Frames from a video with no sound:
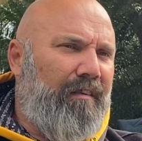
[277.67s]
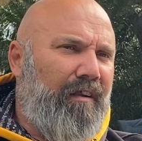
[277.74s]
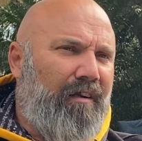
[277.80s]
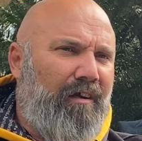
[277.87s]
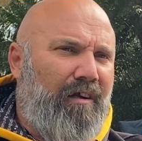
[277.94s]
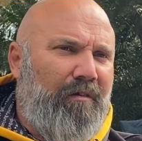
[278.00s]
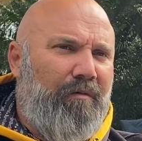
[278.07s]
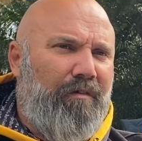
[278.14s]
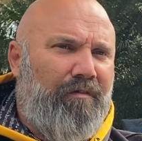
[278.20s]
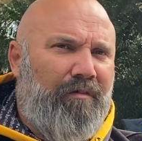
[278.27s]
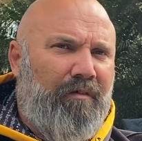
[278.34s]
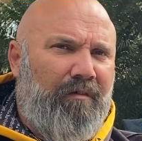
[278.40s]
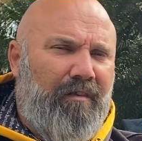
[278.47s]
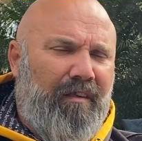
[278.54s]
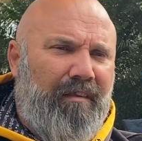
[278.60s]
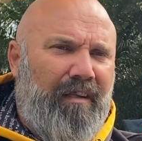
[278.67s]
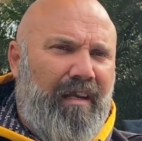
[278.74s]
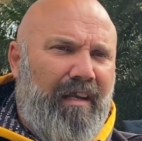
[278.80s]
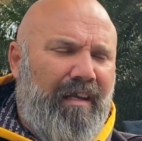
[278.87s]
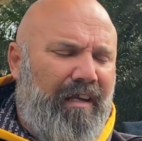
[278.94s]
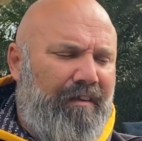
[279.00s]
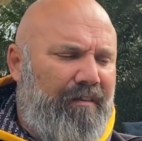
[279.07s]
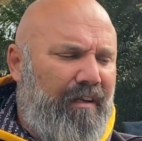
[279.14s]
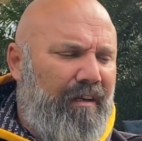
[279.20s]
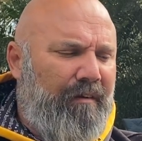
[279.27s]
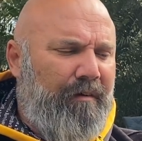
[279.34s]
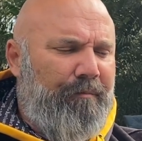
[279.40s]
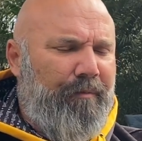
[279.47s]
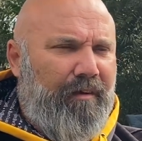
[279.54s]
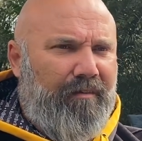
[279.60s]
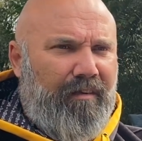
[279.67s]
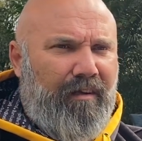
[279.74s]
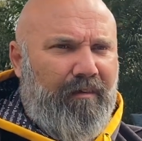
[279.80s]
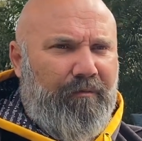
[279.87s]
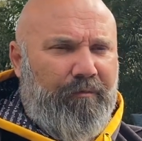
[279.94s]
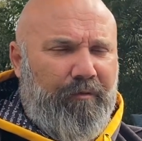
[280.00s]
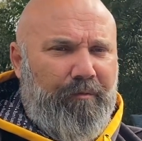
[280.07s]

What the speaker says: that that the AAG and myself